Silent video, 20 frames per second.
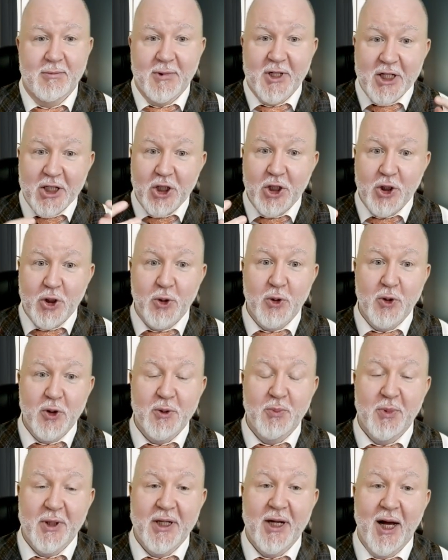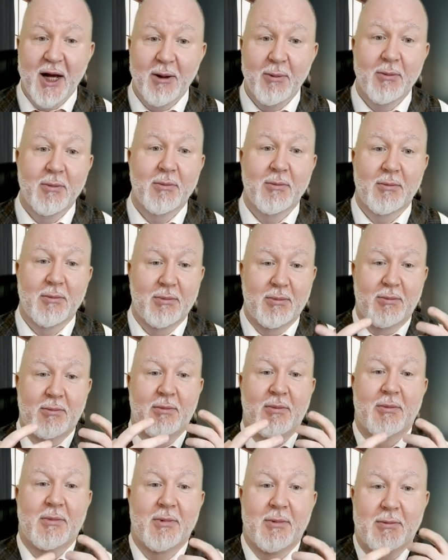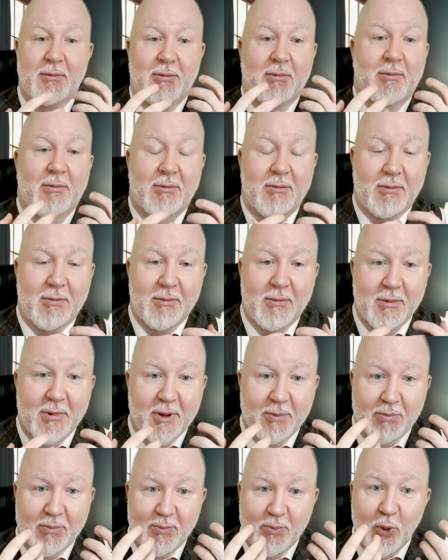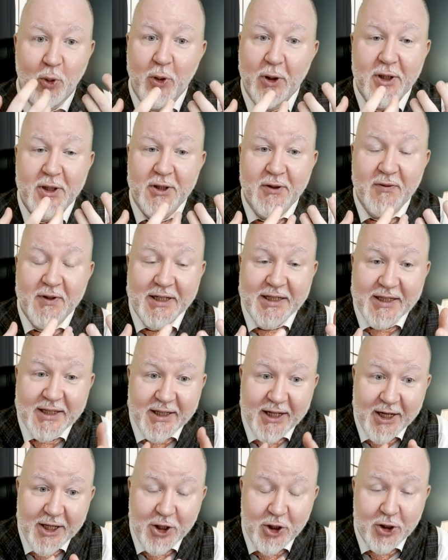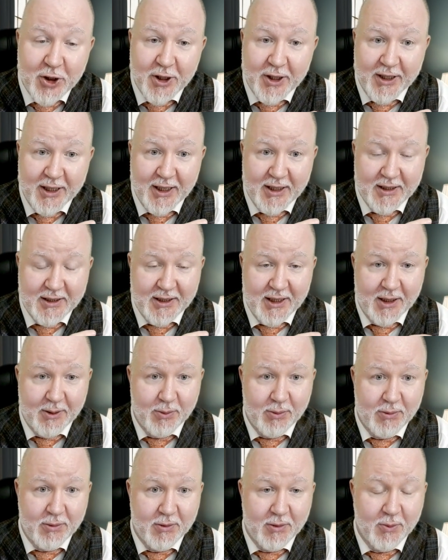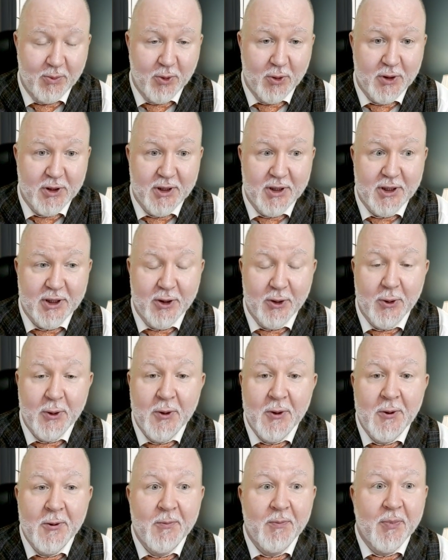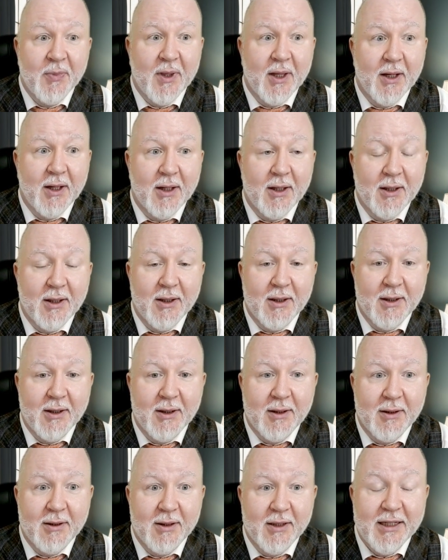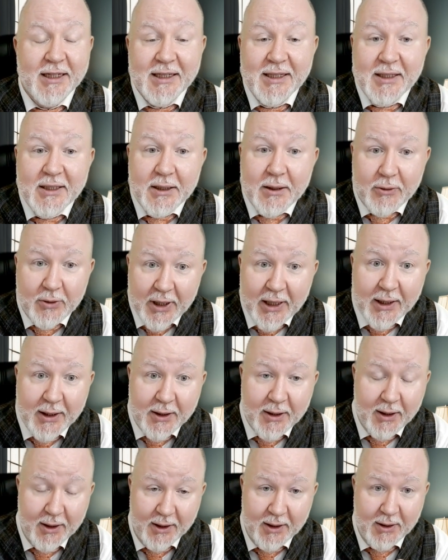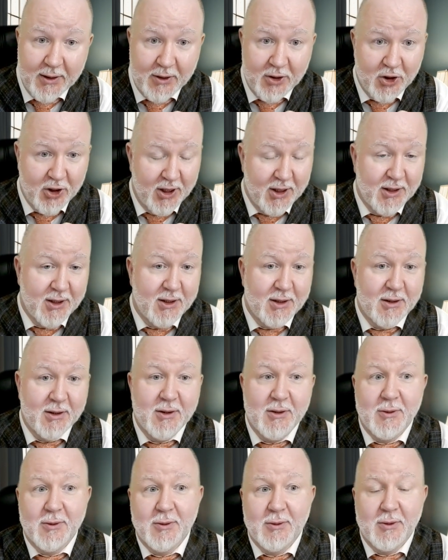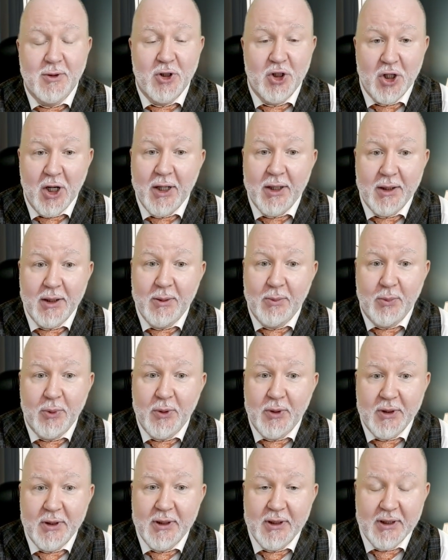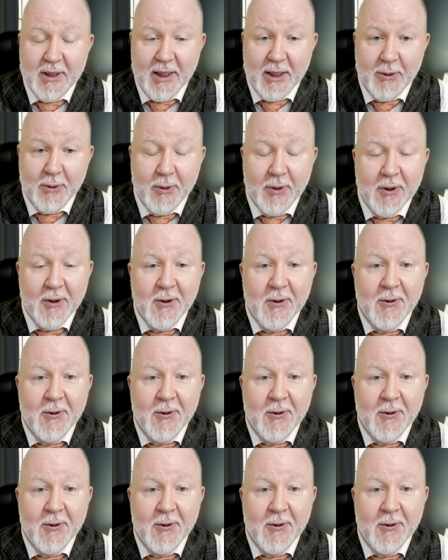issues become the points of litigation against that person. So indirectly, just to shut the person down,